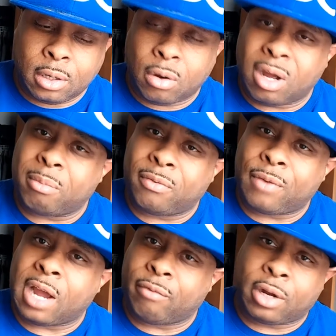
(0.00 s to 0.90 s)
I'm a
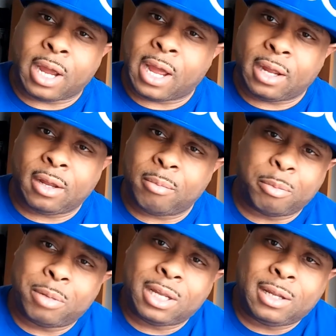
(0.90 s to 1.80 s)
Fiverr guy.
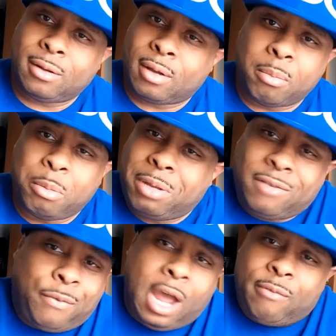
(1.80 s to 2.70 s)
I'm a
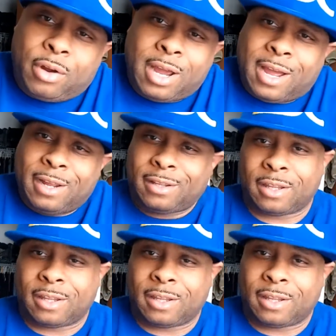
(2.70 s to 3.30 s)
big Fiverr guy.